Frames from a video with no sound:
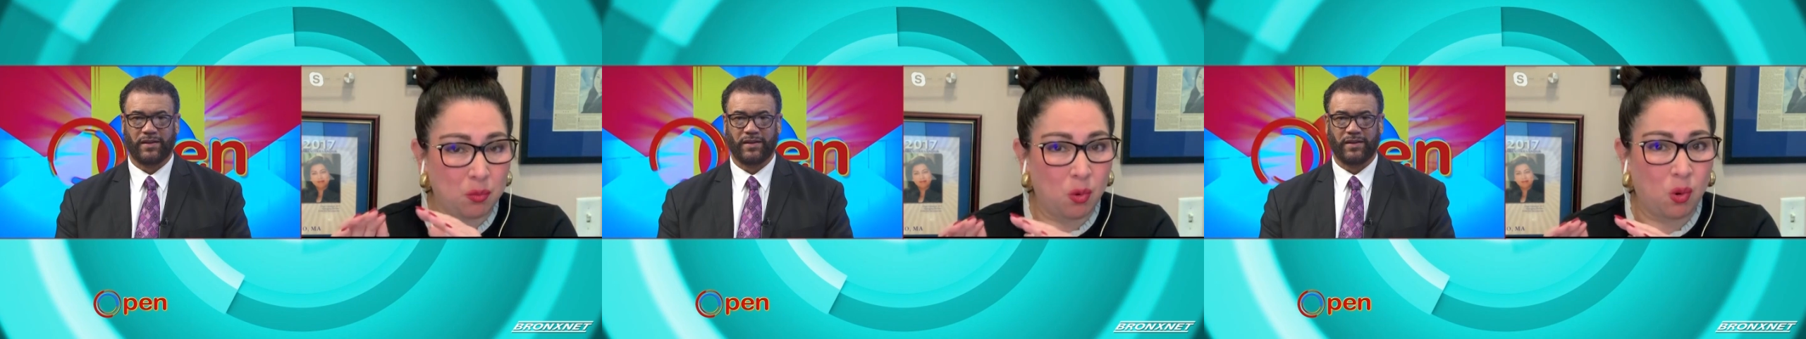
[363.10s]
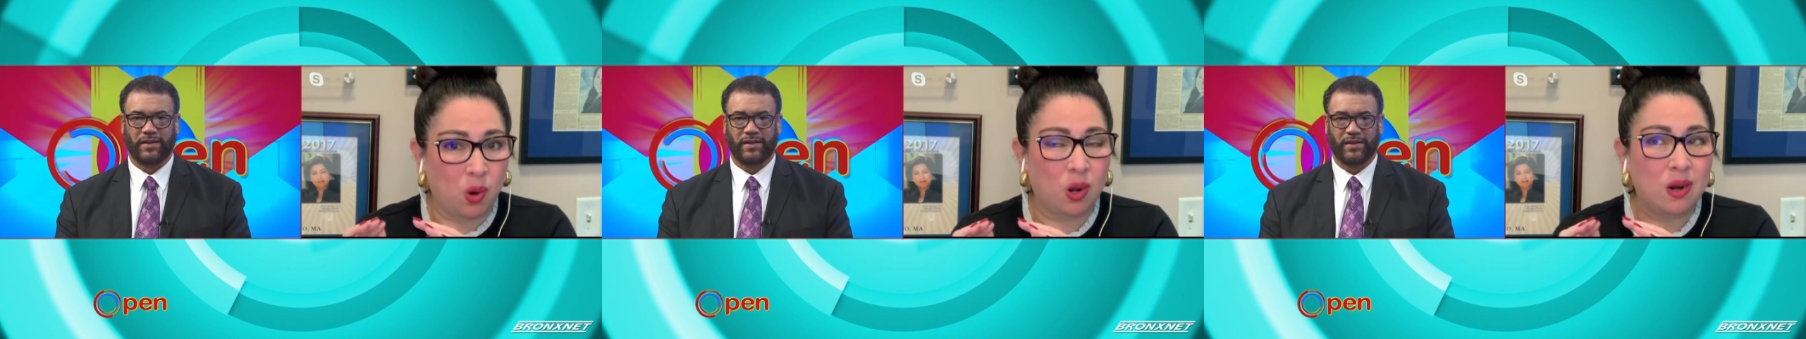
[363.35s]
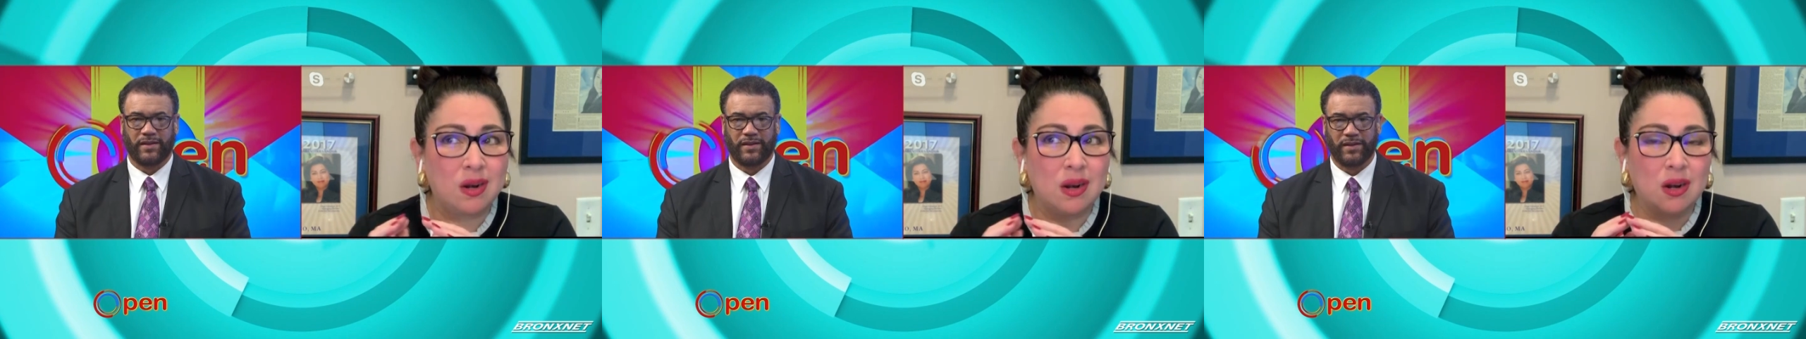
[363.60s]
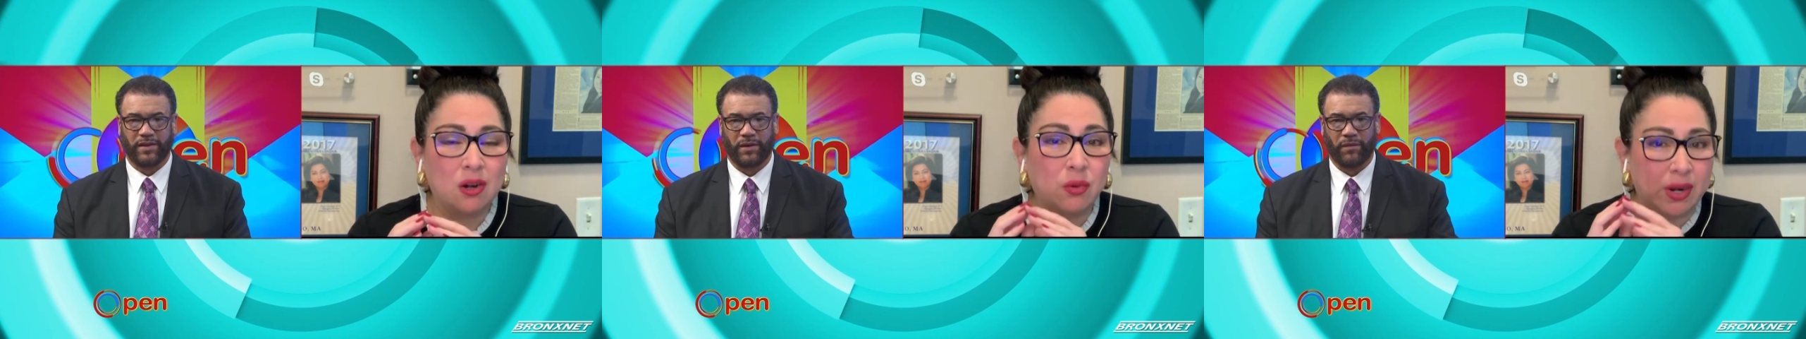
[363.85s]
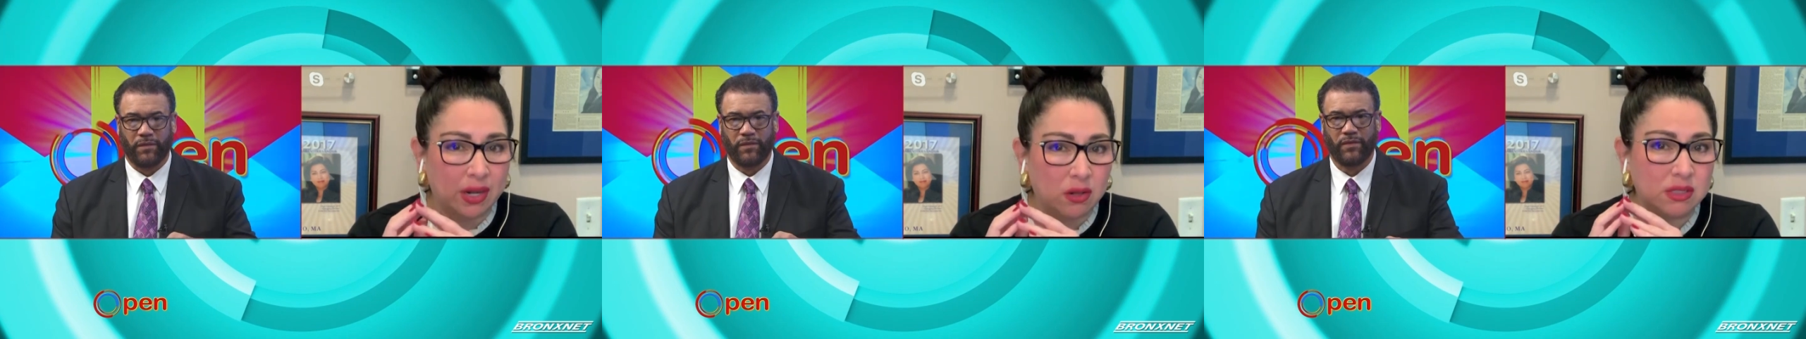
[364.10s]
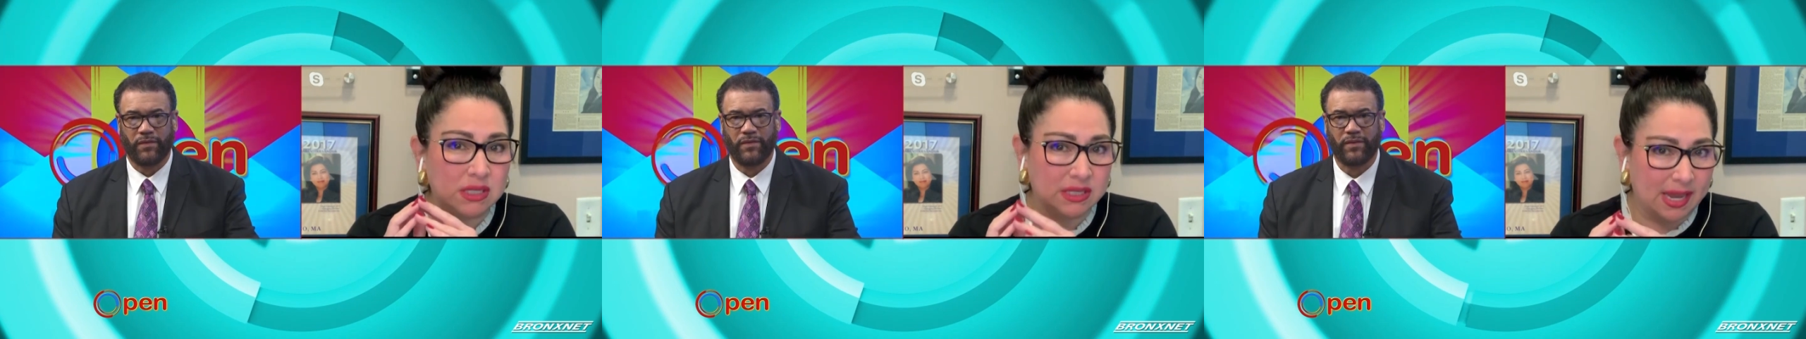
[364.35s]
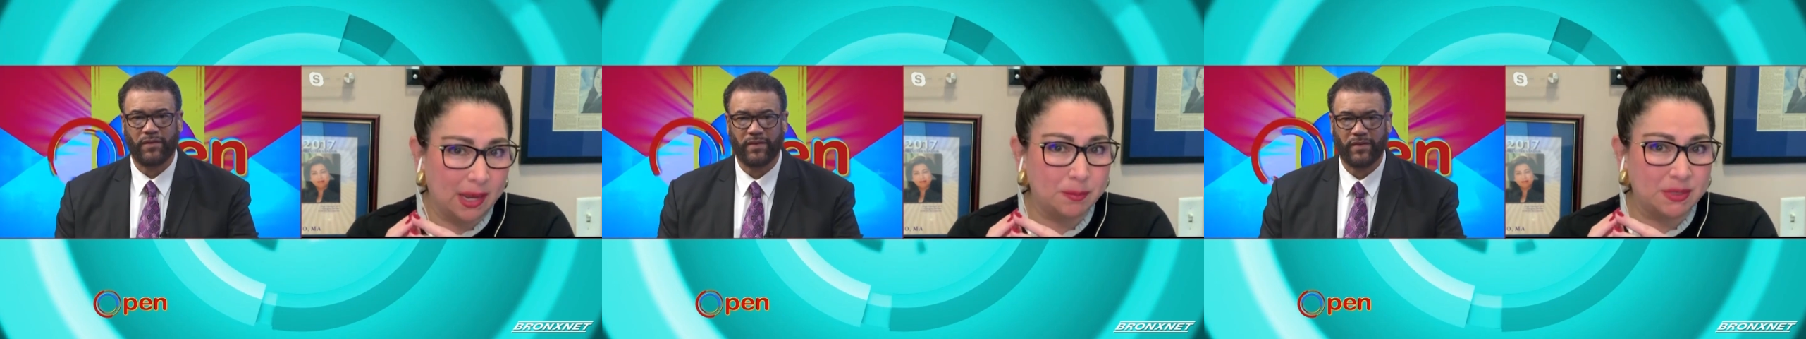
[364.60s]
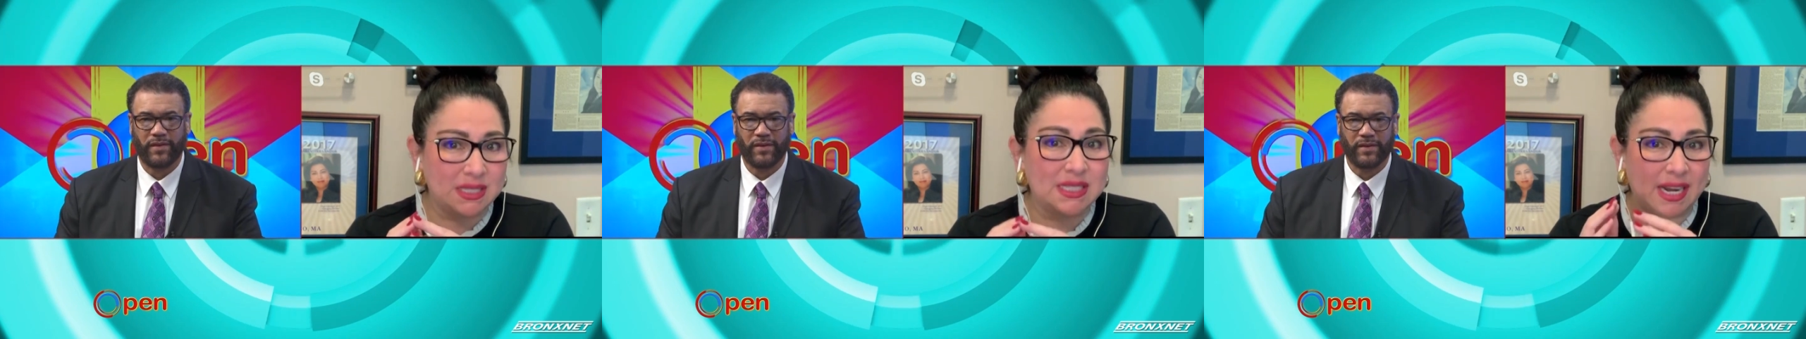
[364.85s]
Speaker 1: more yeah. critical
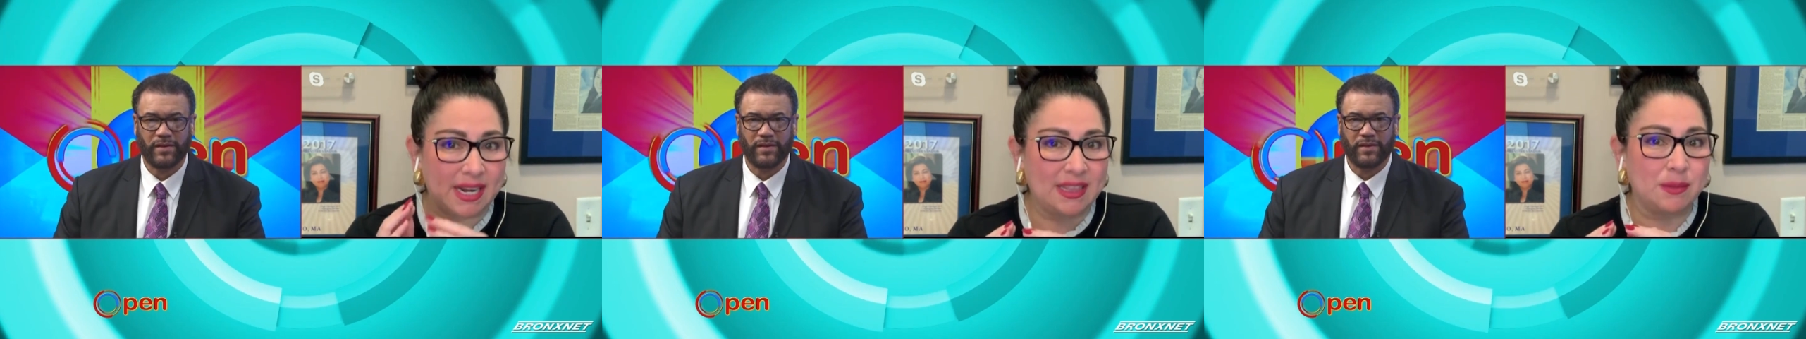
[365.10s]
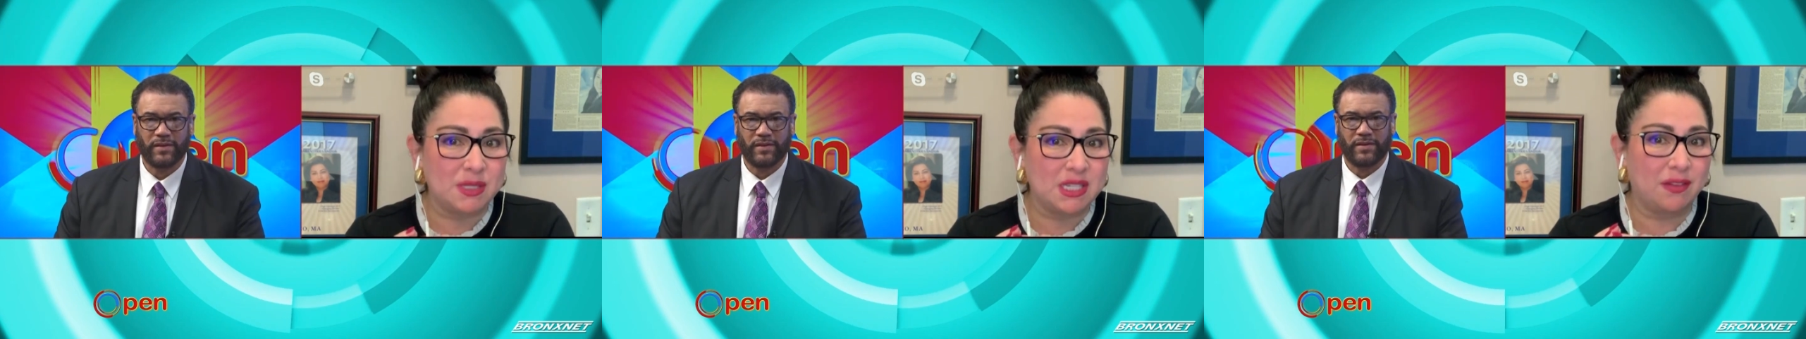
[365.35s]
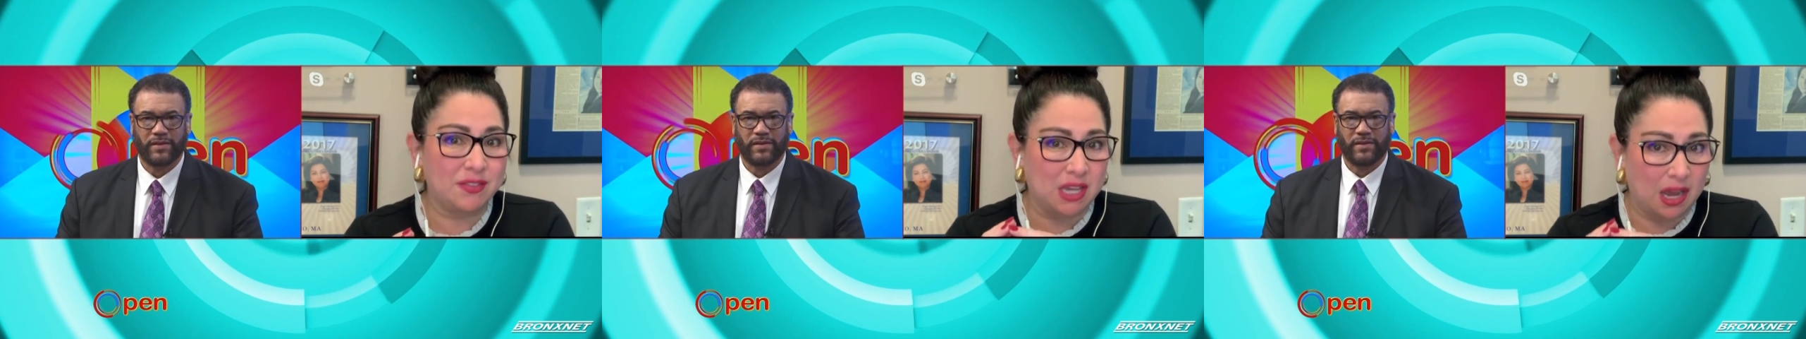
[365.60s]
steps and setting themselves